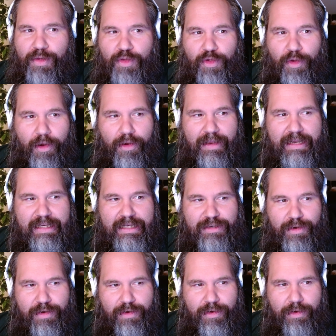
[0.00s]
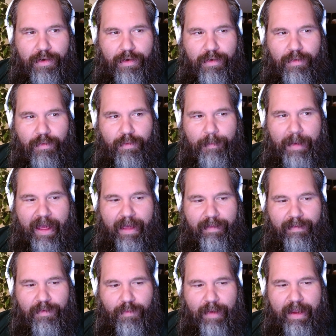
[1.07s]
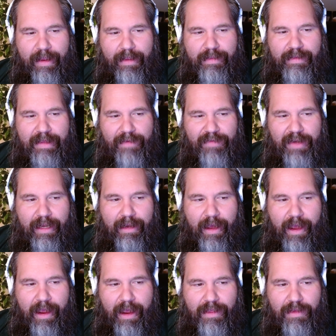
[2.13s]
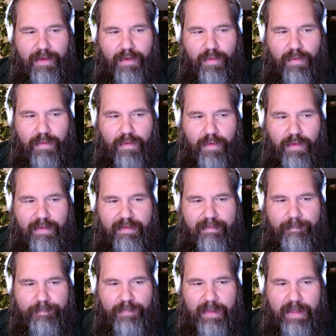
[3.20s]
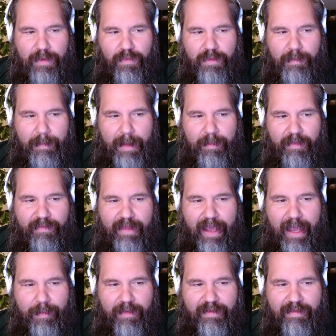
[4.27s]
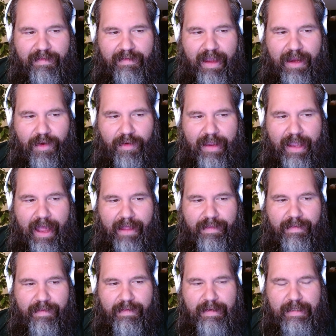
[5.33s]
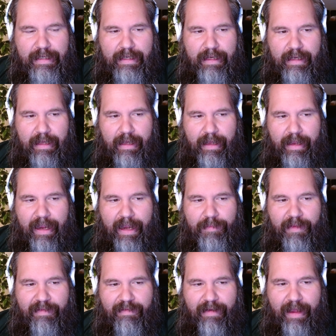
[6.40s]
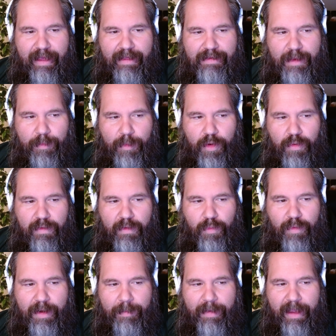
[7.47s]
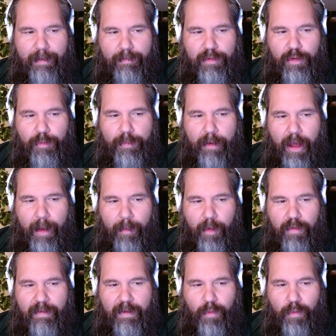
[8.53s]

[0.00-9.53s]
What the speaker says: Charlie Turner, who has passed away at 79 years old. He was a member of the Hamilton Tiger Cats, Edmonton Eskimos, and Winnipeg Blue Bombers.